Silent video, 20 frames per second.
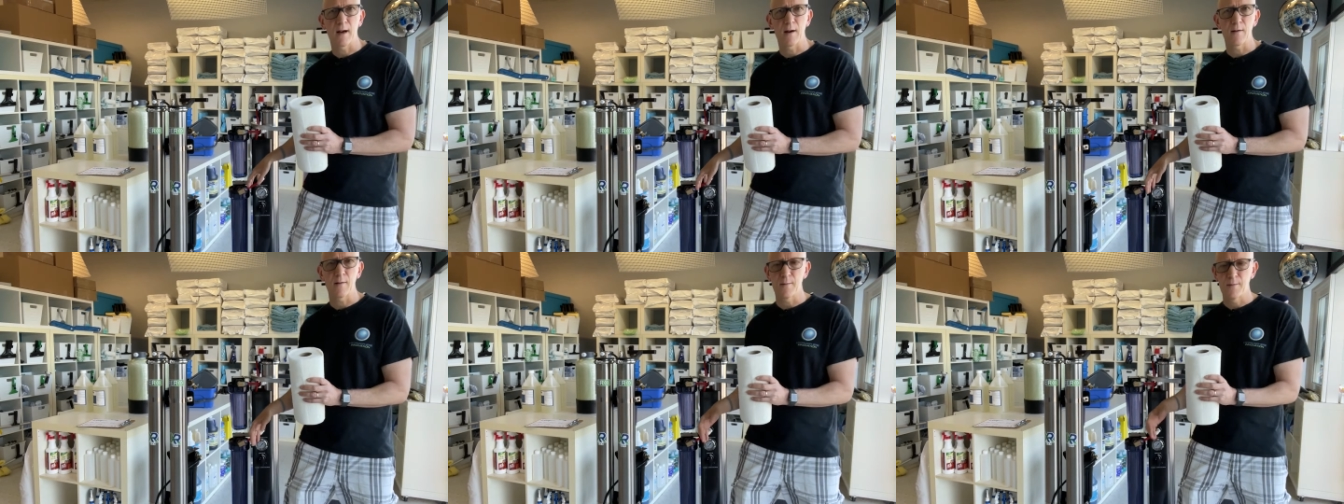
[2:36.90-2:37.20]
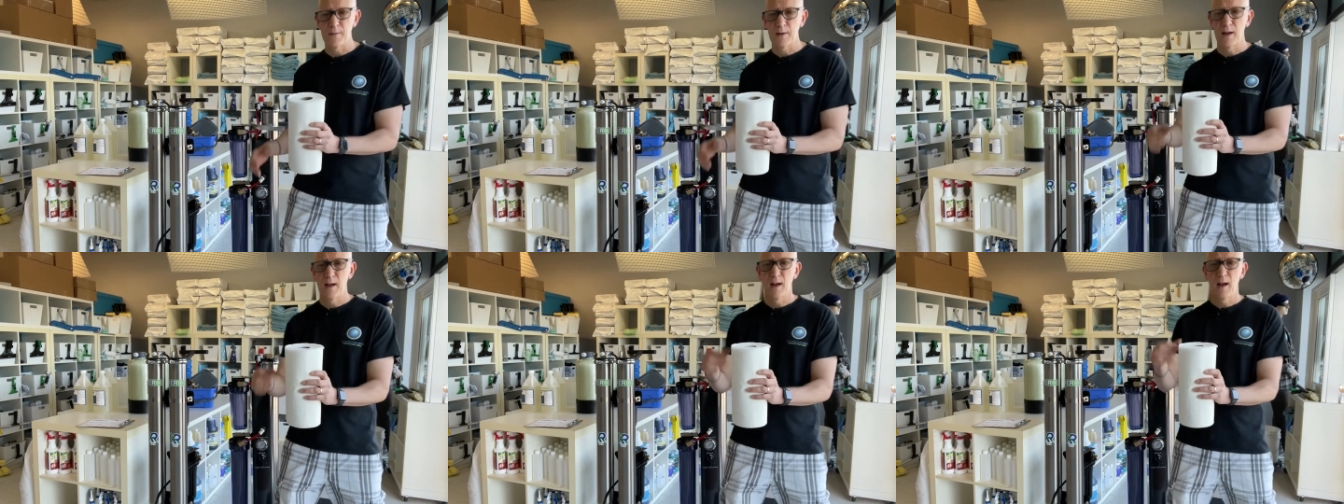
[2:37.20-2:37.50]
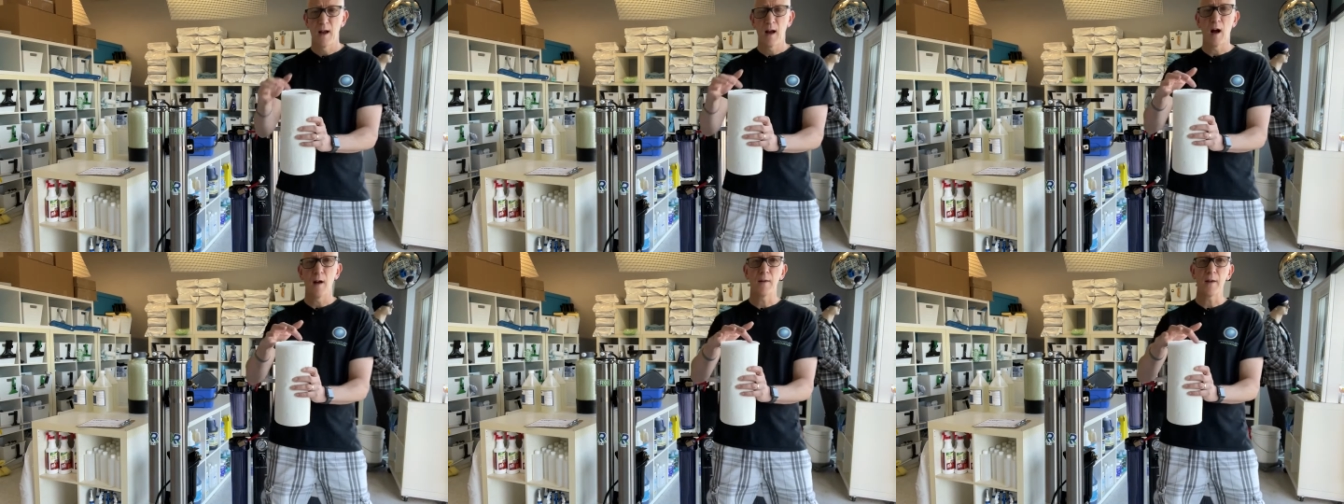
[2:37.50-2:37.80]
out.
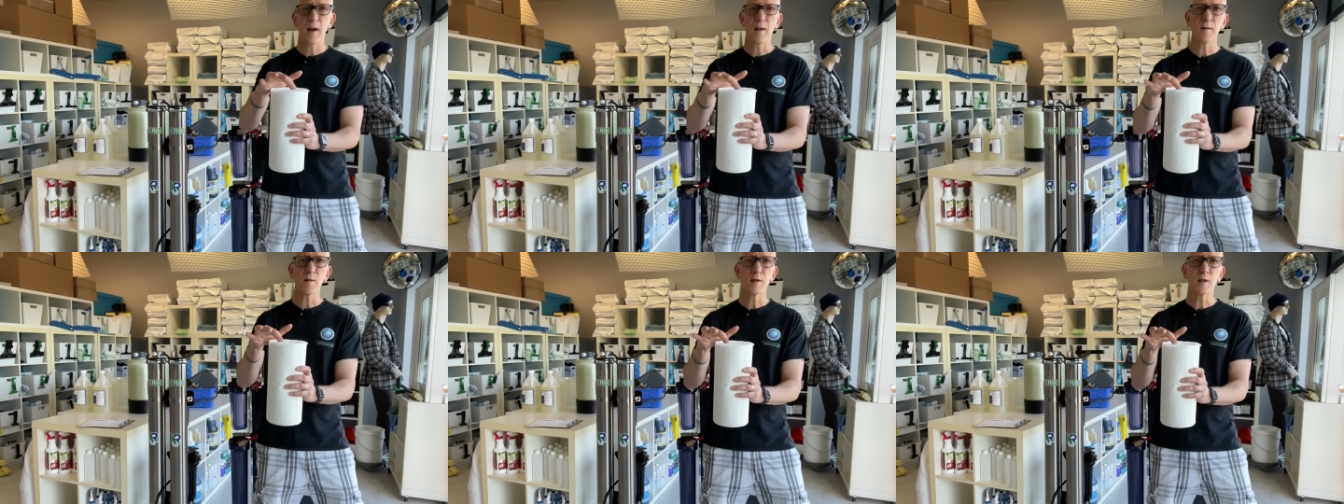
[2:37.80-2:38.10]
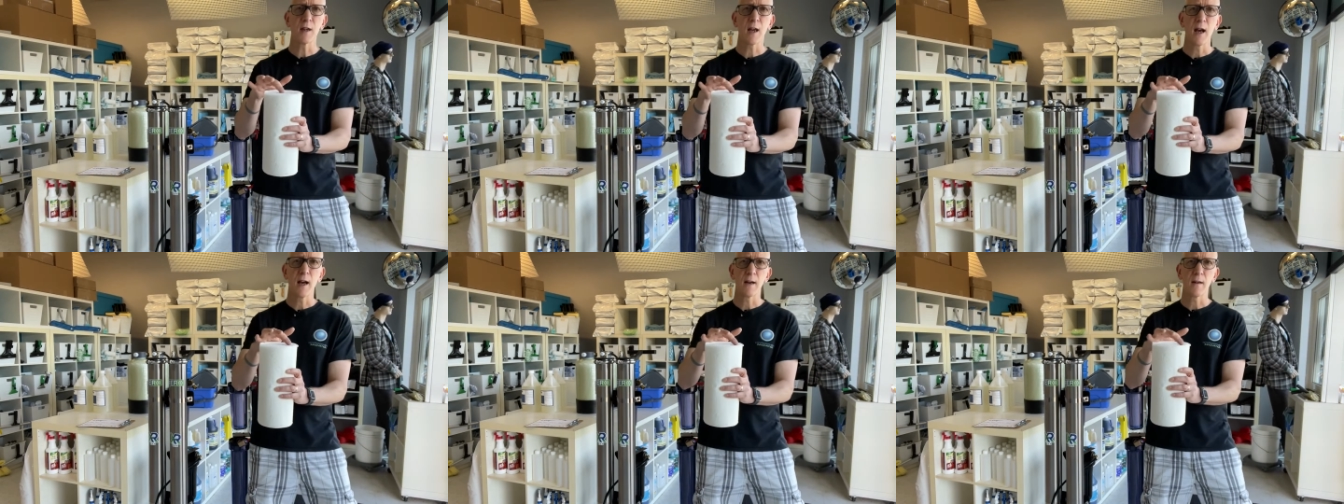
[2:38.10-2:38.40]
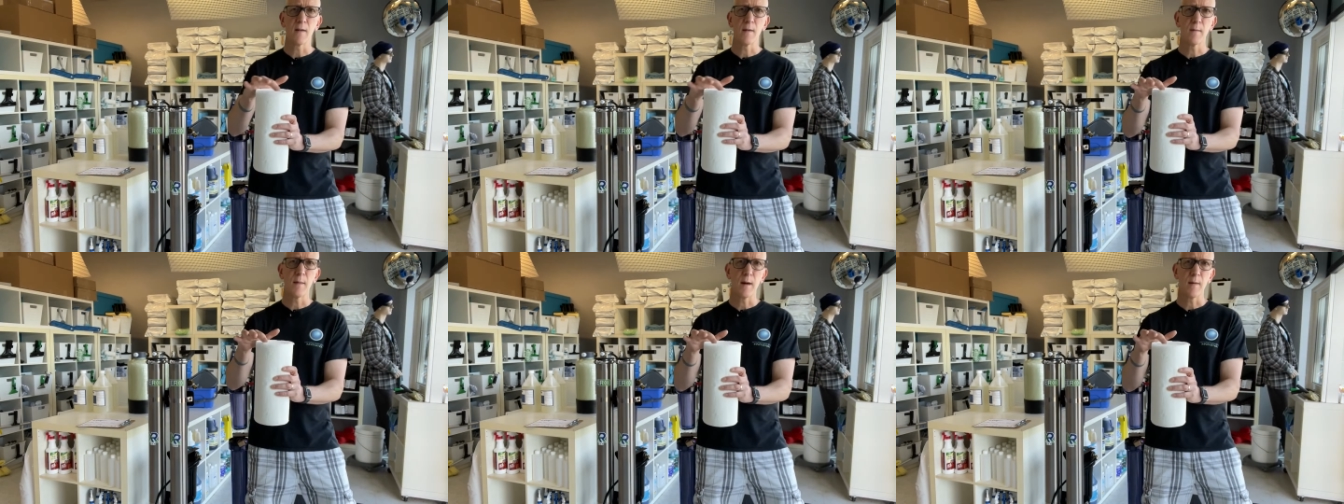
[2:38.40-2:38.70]
On the other side
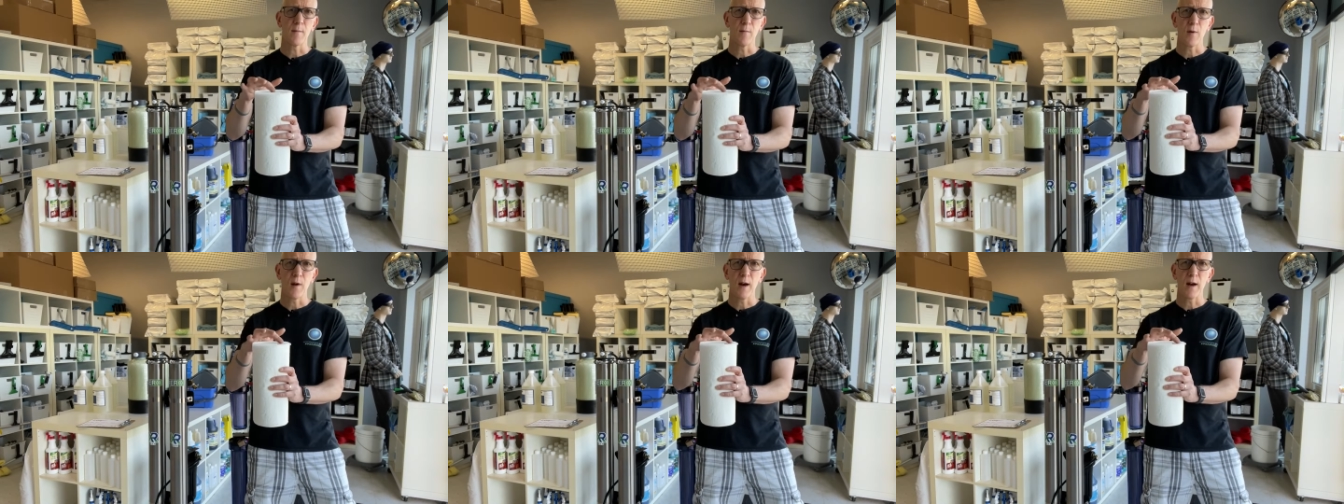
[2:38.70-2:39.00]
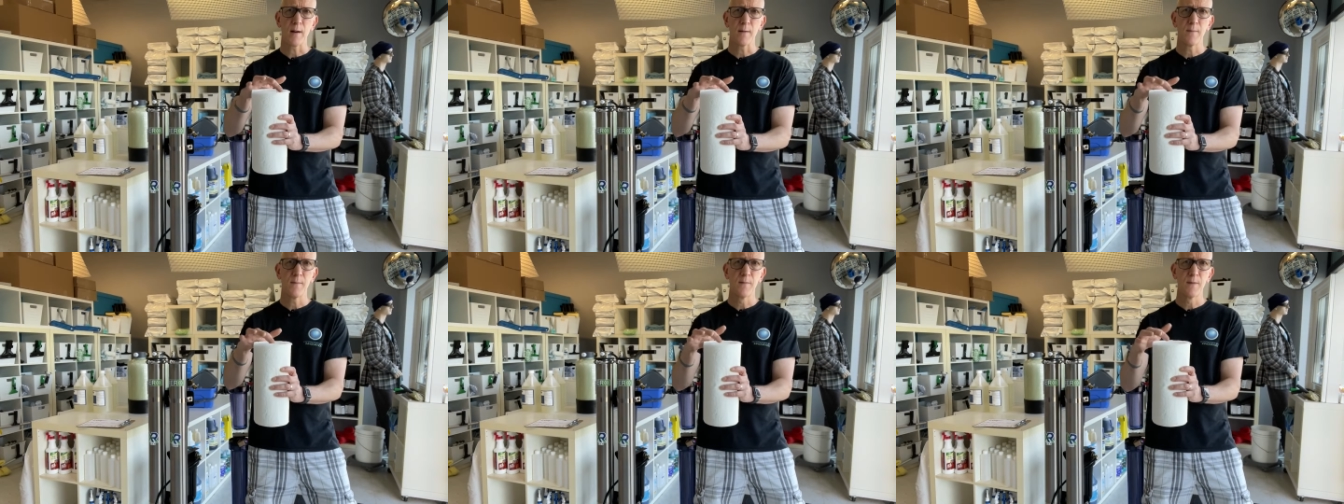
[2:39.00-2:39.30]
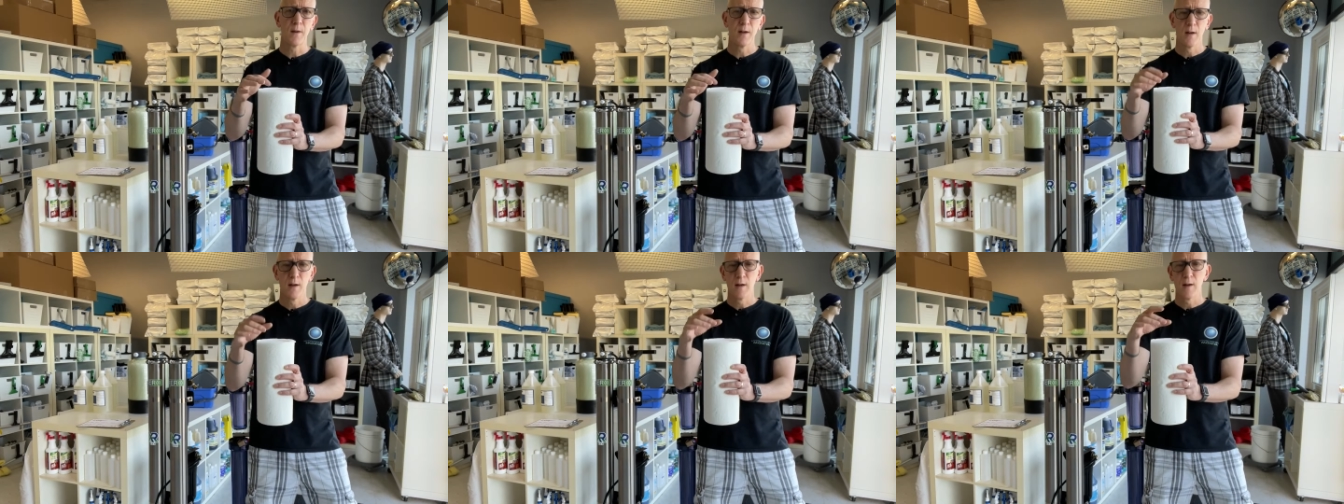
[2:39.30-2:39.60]
of the membrane
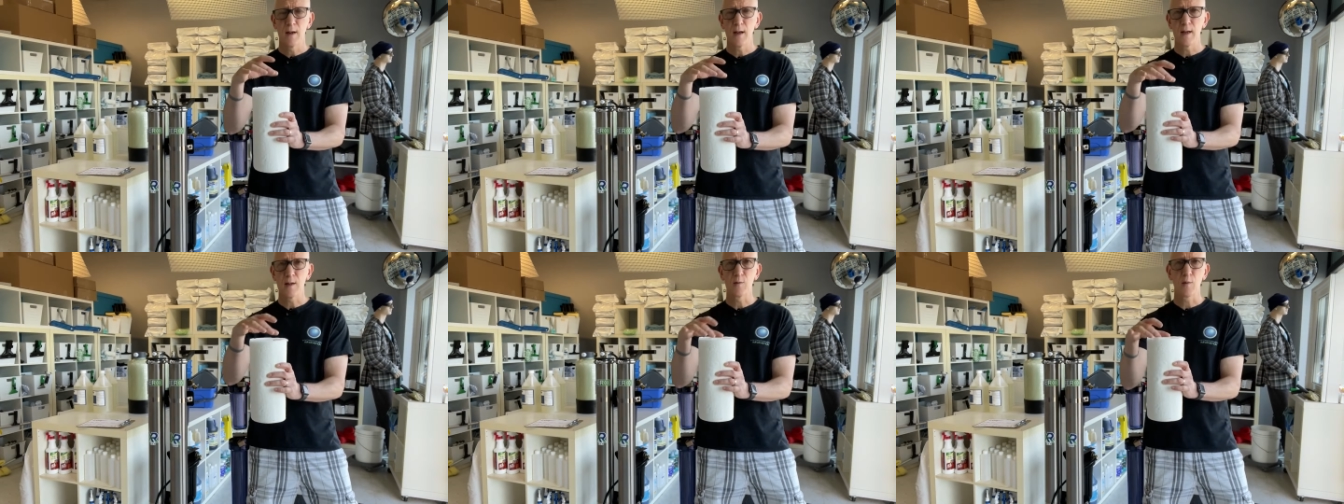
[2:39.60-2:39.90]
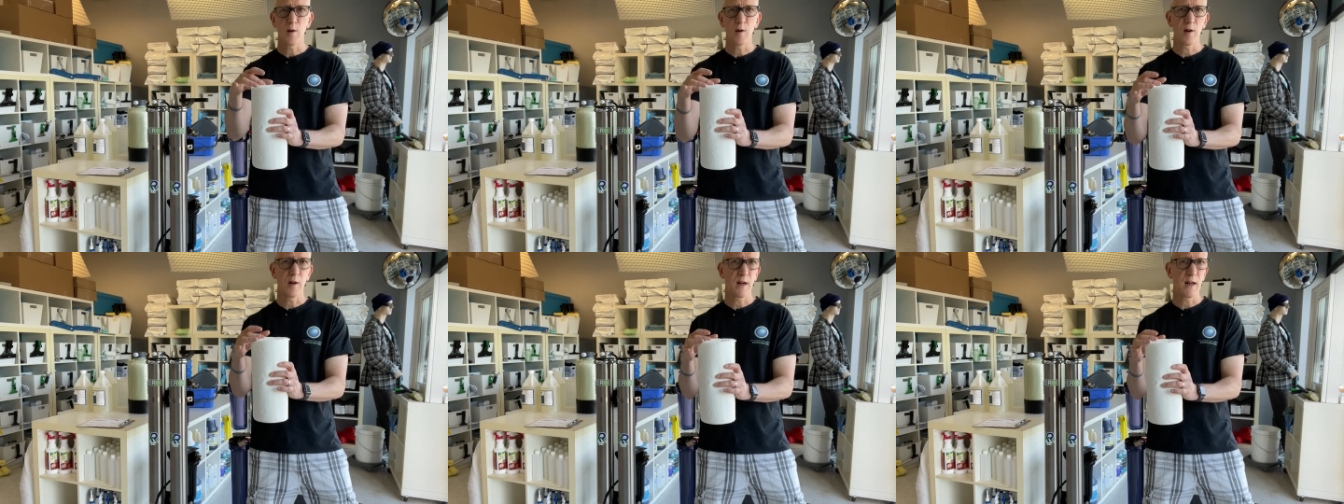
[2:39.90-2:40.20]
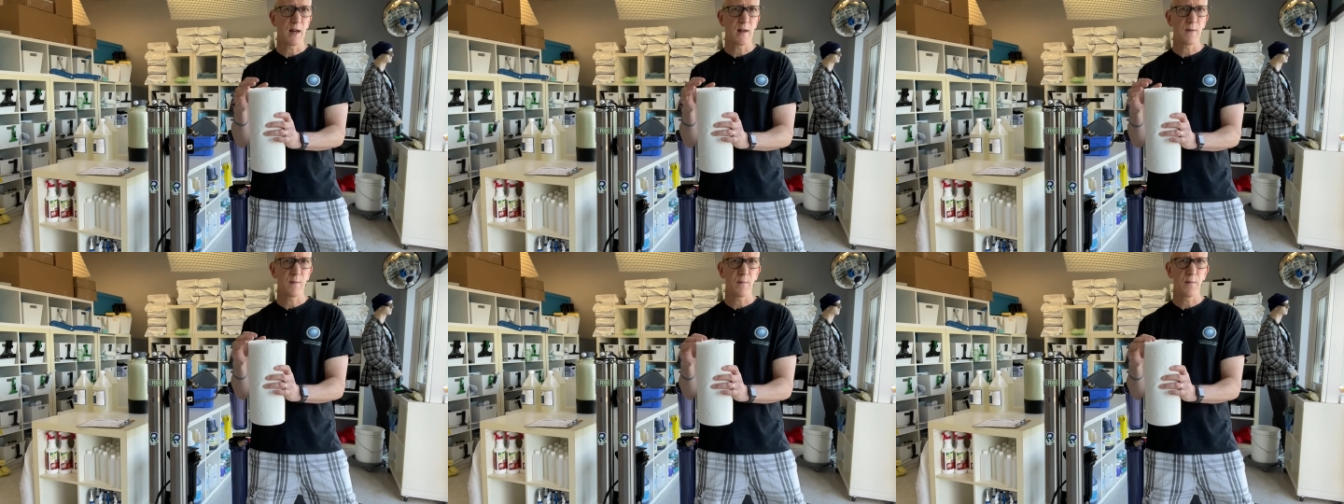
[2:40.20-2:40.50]
is where you're
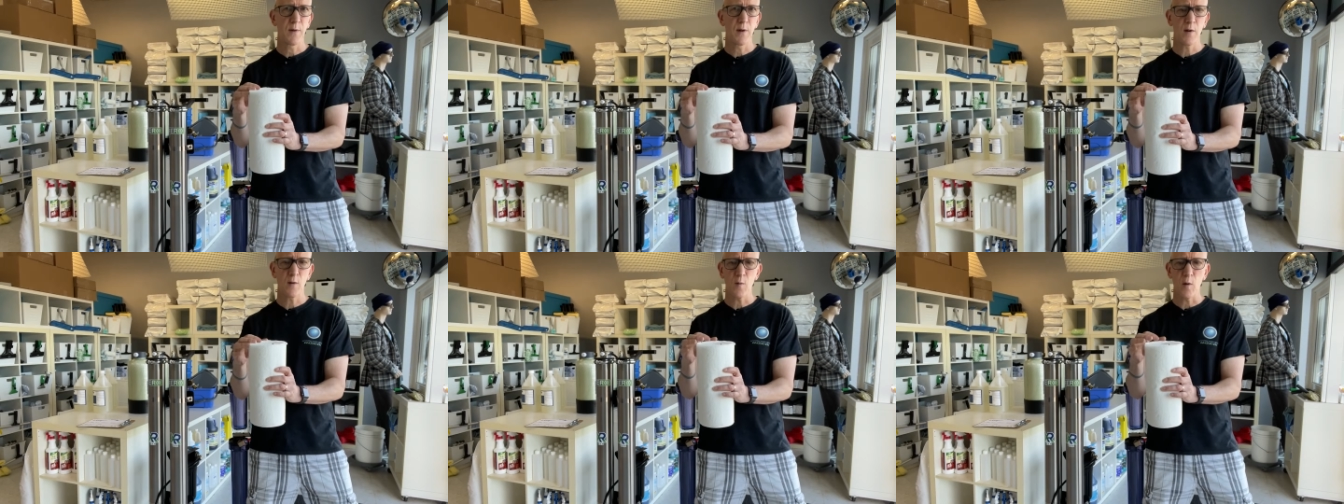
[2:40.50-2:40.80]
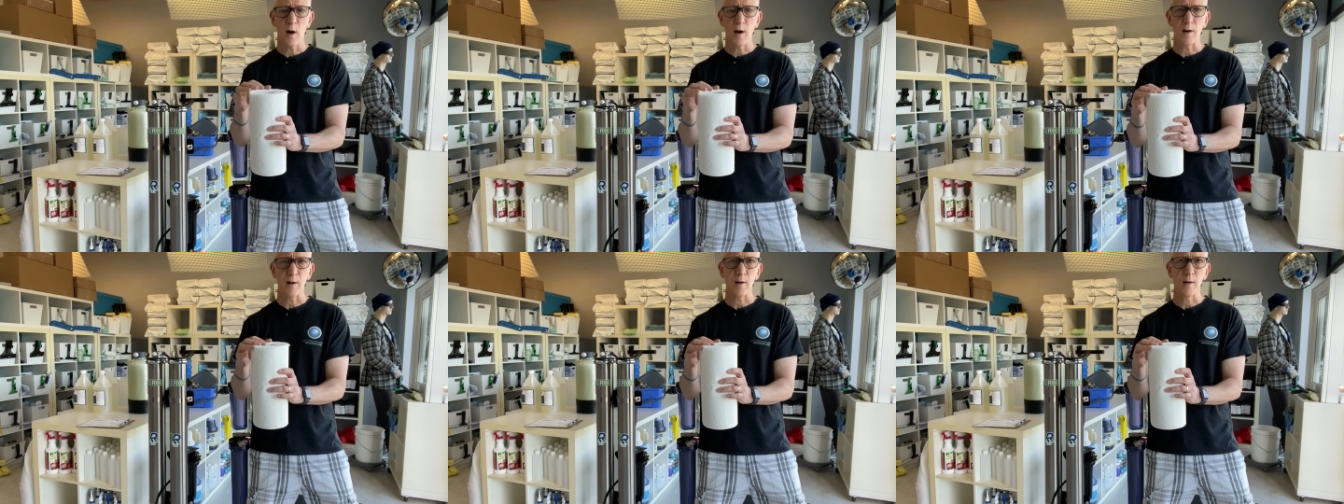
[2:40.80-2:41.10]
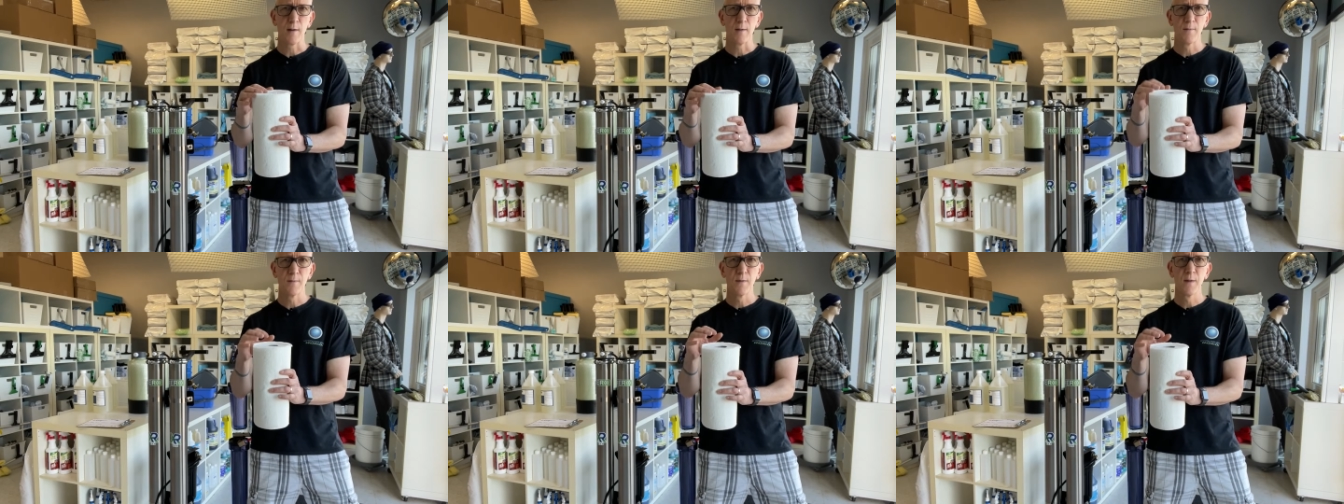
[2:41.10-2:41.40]
going to get pure
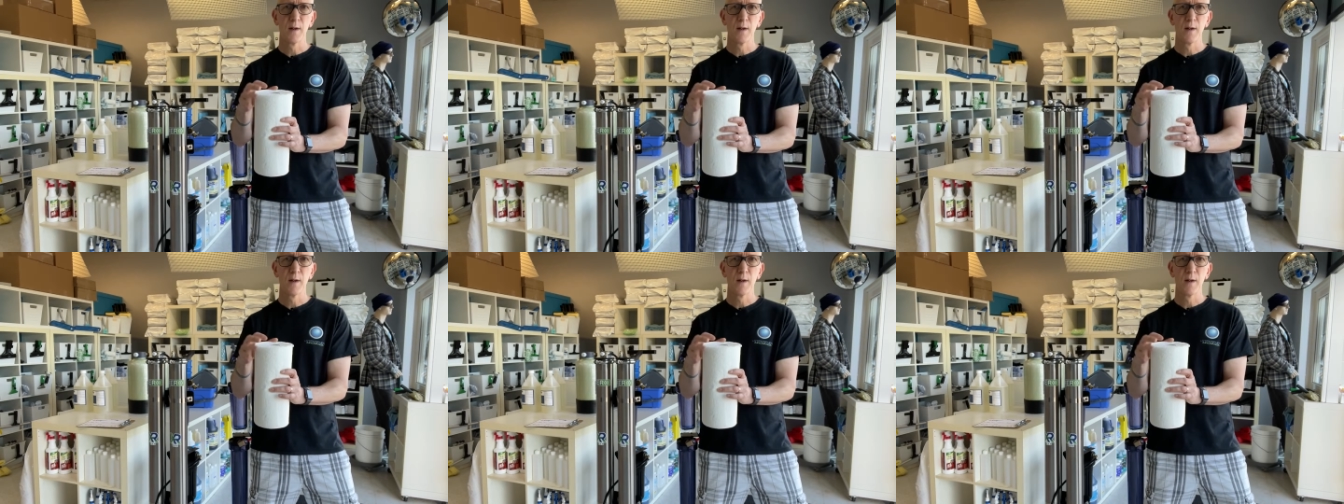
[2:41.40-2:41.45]
water.